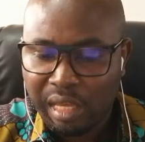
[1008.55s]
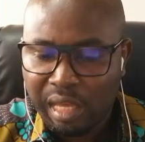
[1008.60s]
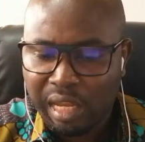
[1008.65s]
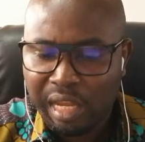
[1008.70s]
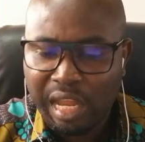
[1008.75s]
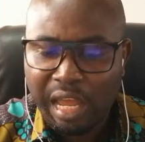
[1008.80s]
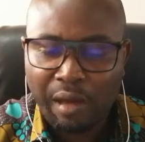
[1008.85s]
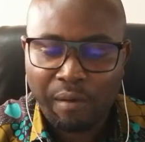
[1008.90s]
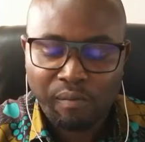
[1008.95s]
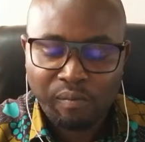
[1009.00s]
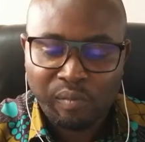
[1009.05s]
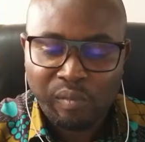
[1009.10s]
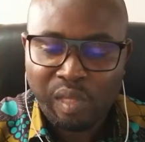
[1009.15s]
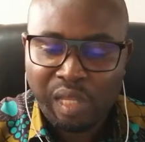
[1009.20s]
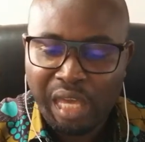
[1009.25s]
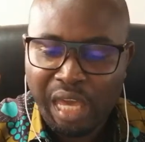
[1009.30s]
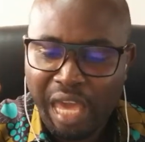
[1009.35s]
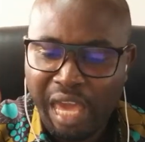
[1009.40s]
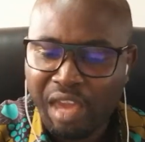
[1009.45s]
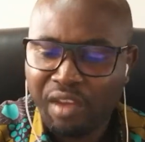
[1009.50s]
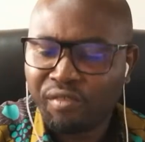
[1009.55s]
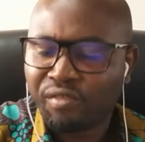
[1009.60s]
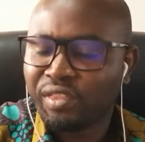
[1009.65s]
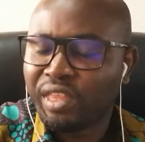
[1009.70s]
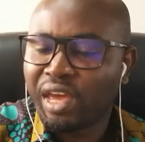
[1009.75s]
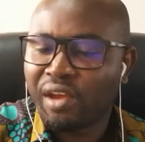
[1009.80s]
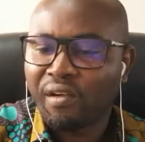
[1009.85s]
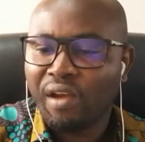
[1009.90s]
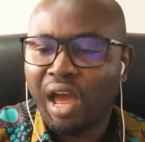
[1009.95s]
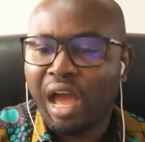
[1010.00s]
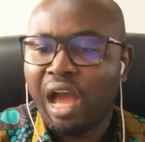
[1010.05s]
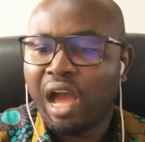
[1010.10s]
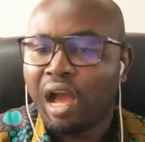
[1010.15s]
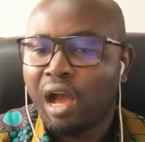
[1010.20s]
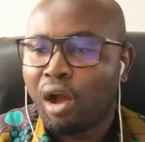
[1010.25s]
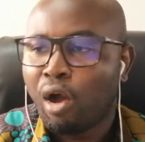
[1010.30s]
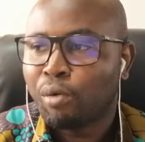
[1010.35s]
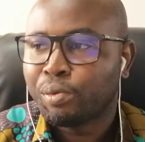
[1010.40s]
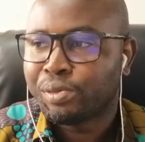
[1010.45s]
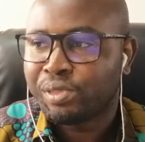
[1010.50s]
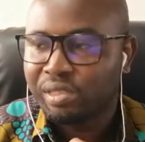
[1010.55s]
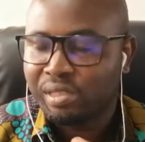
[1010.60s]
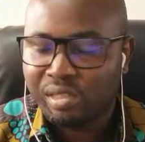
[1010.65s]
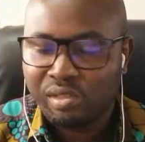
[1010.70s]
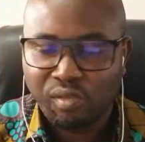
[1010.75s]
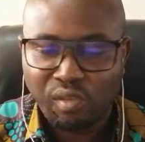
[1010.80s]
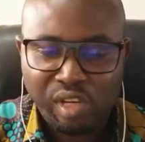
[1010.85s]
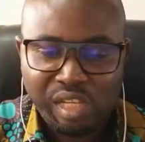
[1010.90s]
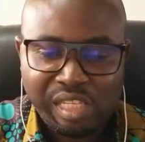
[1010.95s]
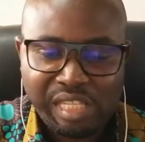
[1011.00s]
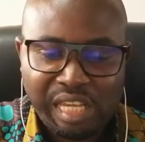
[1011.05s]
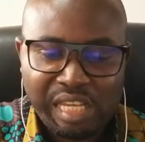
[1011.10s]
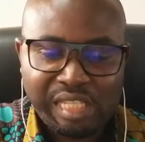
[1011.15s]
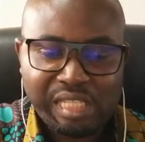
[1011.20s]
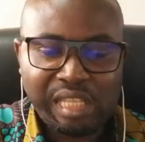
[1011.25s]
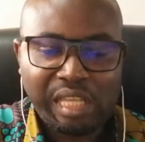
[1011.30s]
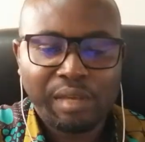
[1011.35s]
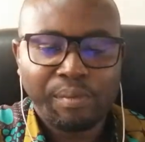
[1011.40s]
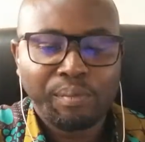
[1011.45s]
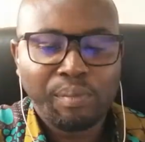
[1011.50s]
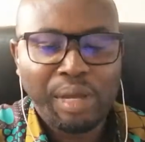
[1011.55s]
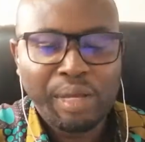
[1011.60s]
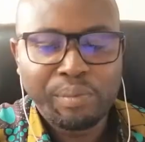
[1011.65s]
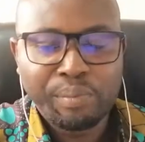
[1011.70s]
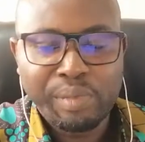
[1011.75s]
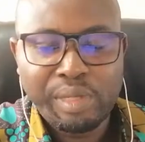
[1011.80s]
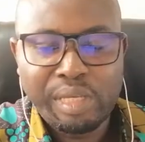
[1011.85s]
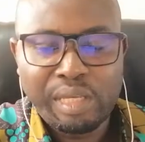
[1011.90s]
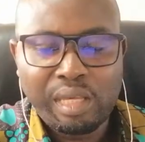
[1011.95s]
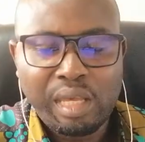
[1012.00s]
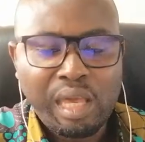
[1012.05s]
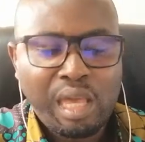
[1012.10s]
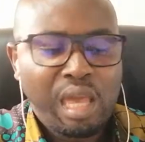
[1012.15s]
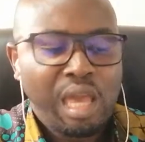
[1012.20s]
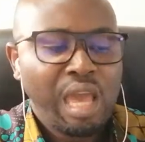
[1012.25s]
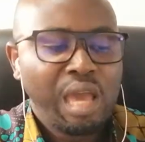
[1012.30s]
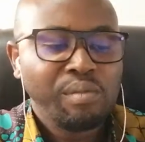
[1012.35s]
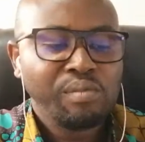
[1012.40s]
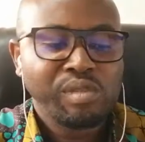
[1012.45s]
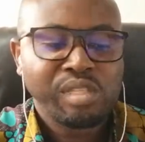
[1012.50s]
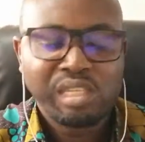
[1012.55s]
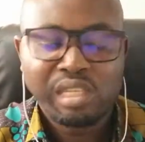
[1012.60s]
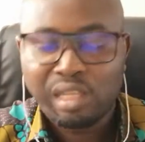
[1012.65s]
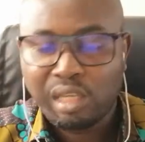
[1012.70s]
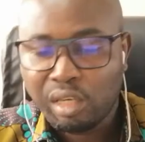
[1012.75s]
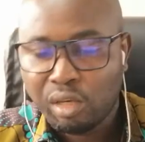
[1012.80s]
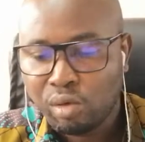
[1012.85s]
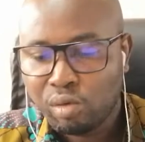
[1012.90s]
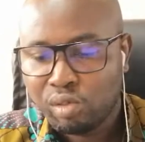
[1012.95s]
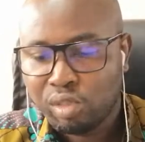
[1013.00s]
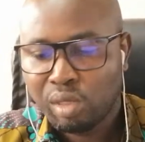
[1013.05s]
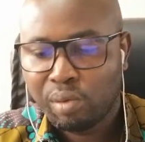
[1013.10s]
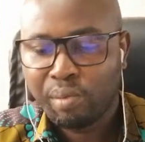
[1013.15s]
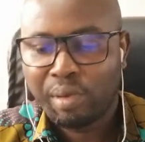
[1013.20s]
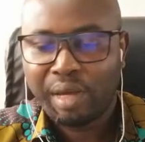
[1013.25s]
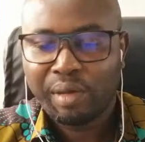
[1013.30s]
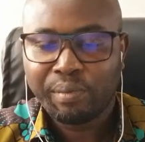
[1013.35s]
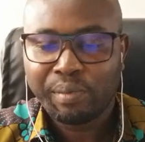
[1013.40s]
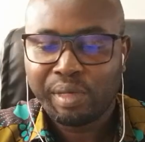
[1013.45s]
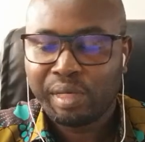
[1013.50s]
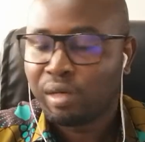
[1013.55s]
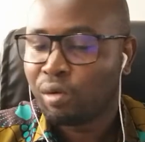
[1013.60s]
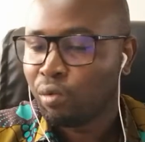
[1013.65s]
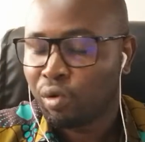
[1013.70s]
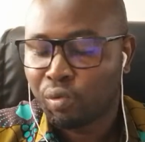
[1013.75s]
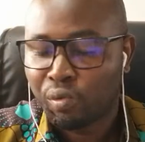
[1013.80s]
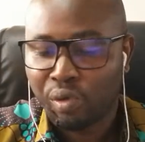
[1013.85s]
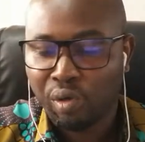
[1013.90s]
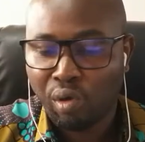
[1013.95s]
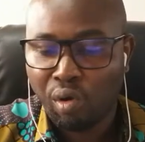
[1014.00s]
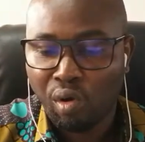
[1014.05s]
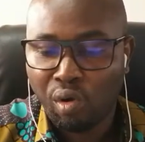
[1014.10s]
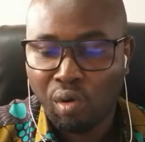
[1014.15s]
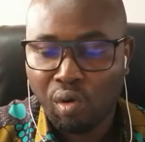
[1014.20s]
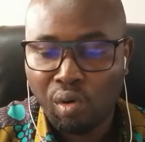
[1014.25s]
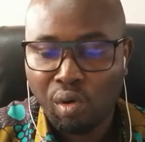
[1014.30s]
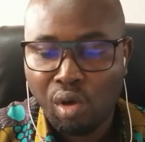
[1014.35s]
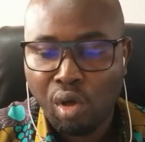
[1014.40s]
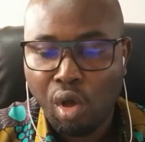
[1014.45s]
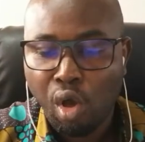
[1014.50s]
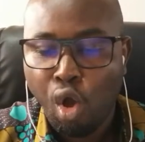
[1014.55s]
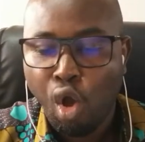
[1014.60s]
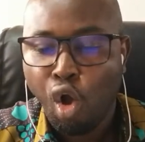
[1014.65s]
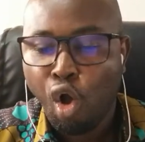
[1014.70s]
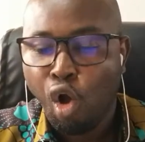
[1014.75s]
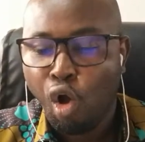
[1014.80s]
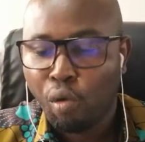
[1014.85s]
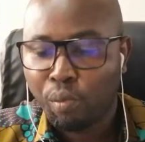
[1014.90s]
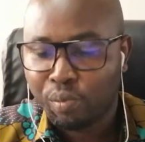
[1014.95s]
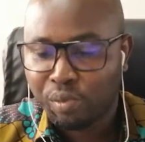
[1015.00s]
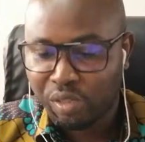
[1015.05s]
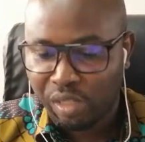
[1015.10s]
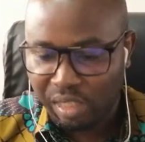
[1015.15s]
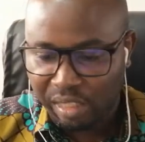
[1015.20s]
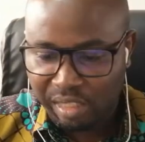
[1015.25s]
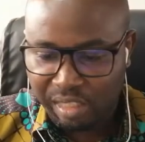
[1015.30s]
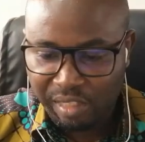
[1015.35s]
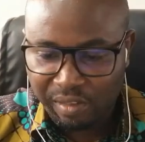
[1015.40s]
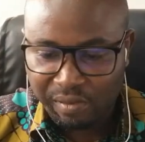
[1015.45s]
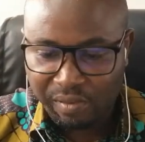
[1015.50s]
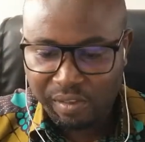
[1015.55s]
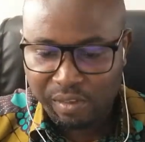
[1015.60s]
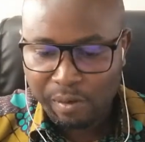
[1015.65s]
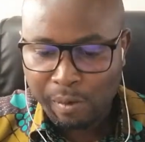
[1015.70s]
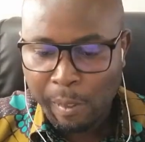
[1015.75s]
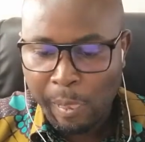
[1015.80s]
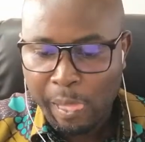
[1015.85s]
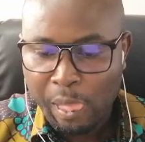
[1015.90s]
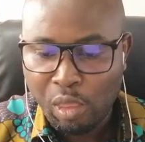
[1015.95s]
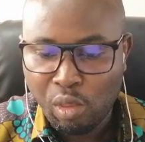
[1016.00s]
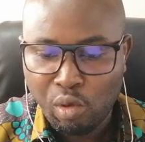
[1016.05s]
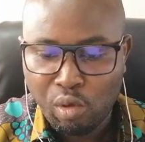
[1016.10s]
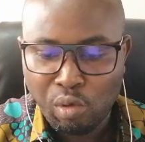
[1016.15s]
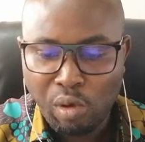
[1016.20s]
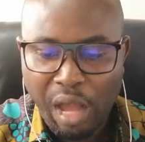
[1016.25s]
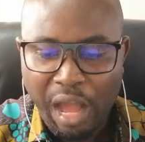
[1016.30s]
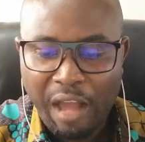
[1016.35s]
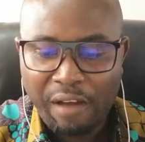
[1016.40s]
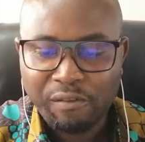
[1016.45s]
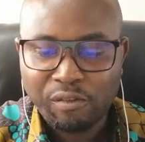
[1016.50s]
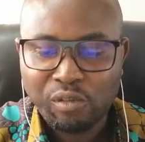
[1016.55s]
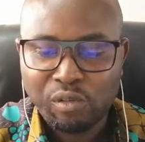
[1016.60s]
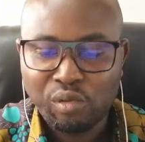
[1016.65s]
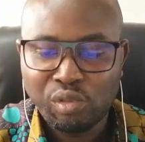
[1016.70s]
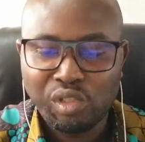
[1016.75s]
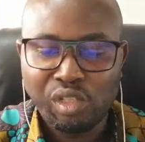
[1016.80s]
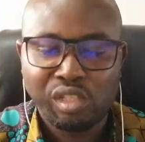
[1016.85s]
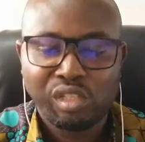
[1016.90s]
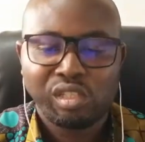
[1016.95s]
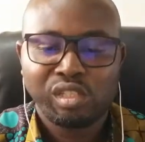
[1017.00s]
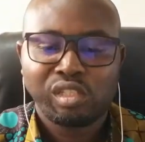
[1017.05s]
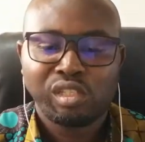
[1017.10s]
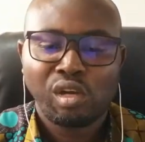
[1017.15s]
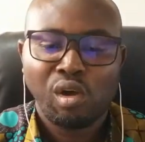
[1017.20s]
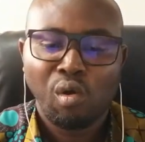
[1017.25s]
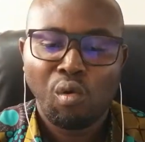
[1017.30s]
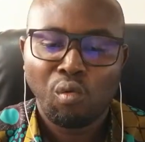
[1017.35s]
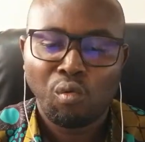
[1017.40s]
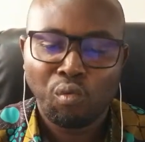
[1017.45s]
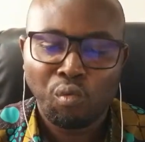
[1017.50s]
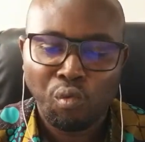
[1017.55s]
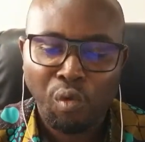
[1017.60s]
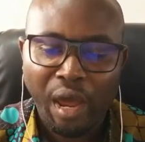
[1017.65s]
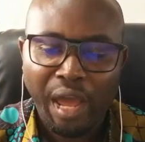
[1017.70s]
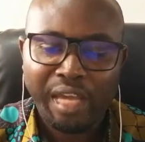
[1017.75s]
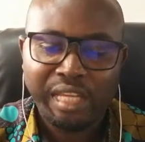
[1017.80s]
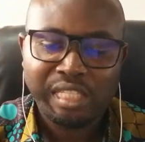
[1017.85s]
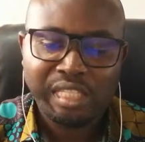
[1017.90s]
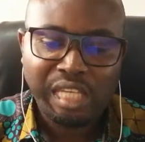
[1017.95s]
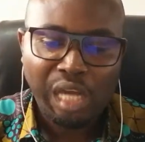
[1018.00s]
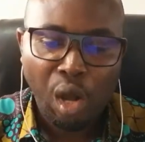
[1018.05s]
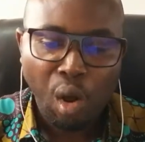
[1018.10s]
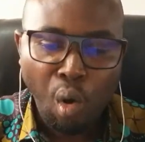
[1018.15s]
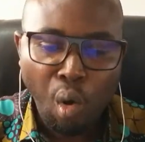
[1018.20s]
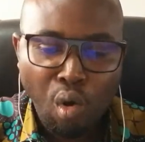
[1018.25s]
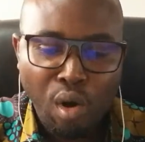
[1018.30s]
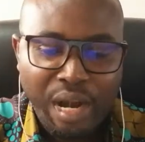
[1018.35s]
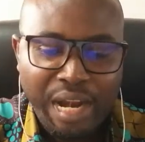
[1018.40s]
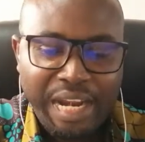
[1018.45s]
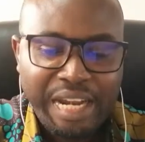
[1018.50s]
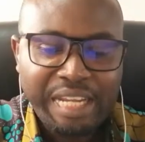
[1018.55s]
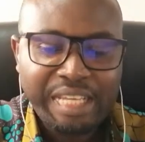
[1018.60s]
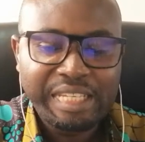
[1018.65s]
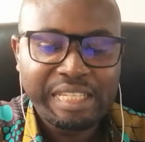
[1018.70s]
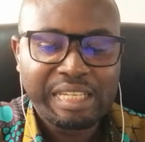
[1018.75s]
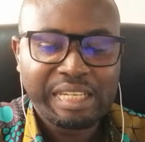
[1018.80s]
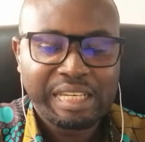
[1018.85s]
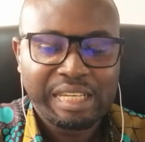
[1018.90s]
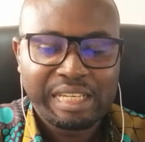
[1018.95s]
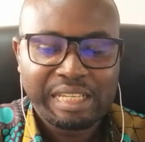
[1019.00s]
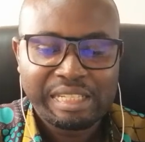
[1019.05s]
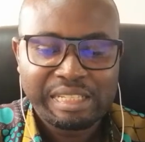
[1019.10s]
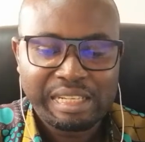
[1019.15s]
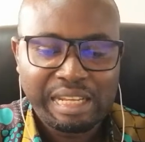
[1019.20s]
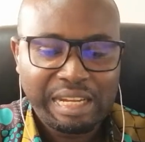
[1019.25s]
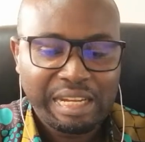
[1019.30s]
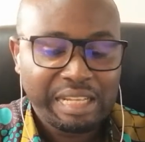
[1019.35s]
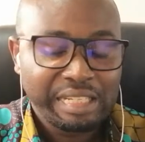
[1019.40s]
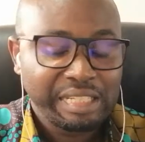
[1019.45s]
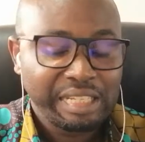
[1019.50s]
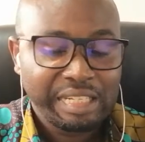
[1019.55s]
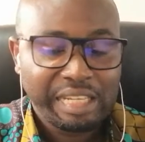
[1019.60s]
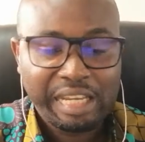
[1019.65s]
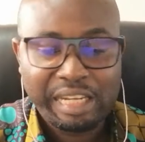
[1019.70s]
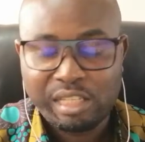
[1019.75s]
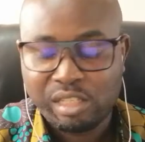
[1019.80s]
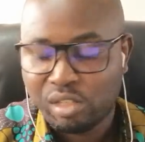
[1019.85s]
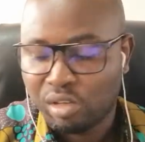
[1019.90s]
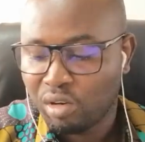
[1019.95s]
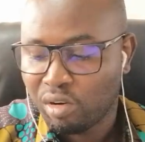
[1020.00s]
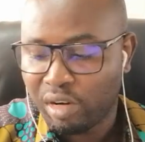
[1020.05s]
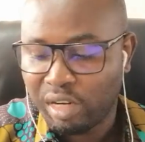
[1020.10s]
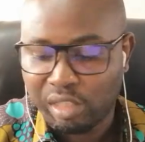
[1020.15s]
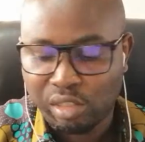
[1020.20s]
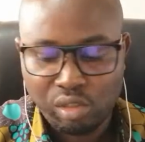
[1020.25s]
Now, if there are options, for instance, there might be MCQs, there might be what we call objectives. You have to just write only the letter that is correct.